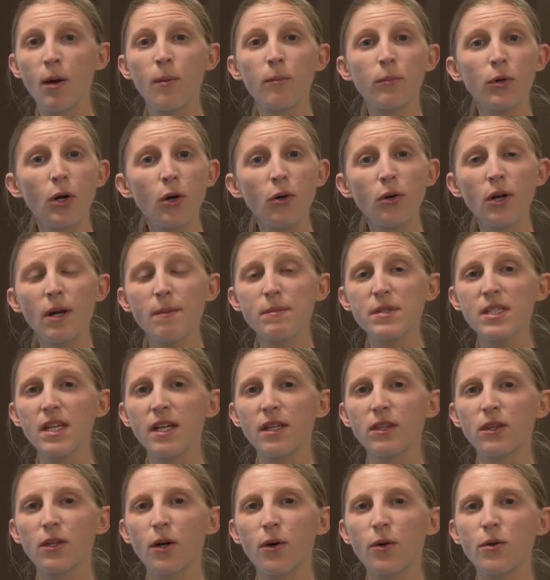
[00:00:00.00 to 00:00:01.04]
Programs
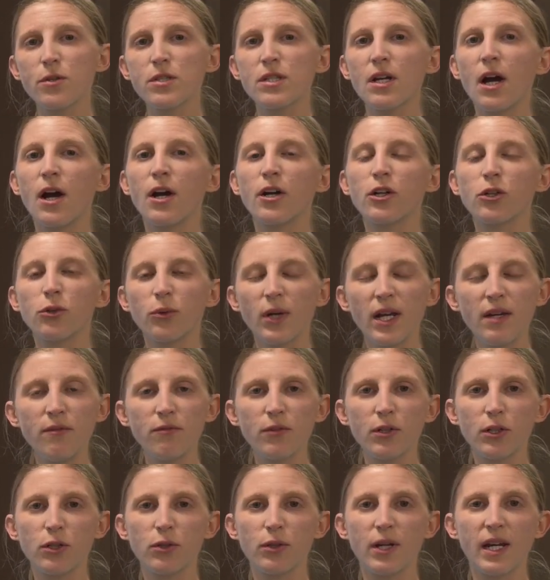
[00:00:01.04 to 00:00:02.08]
like those are great
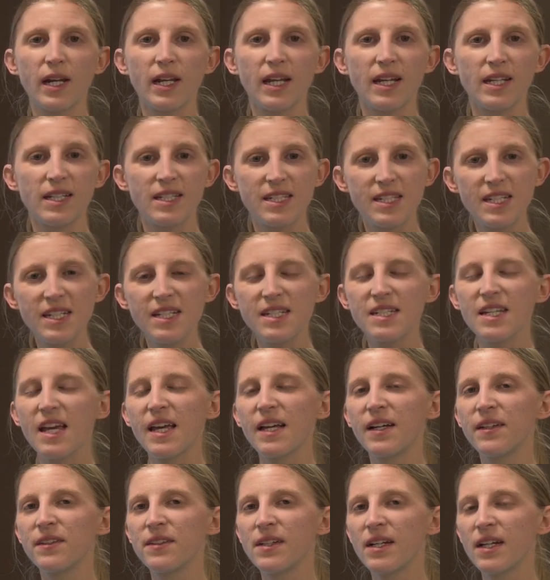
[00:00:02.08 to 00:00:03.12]
for creating
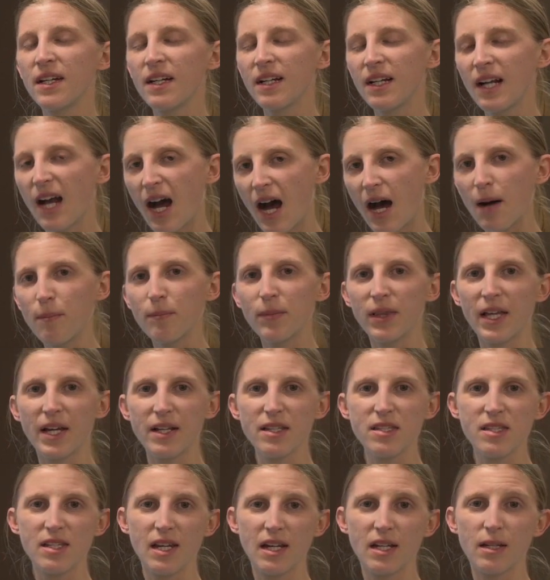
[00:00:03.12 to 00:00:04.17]
detailed,
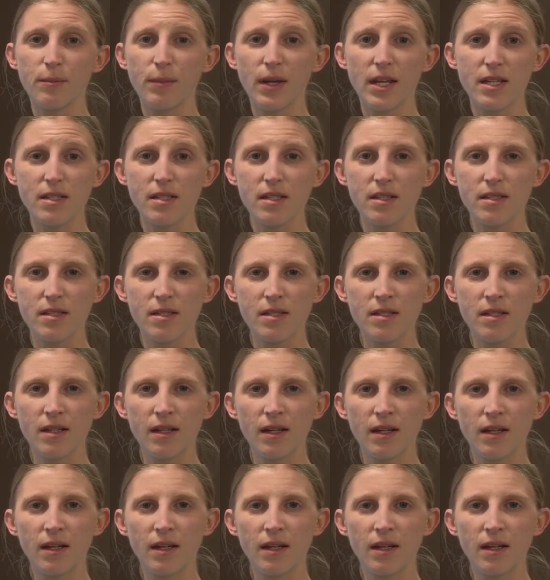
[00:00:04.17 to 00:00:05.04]
complex databases.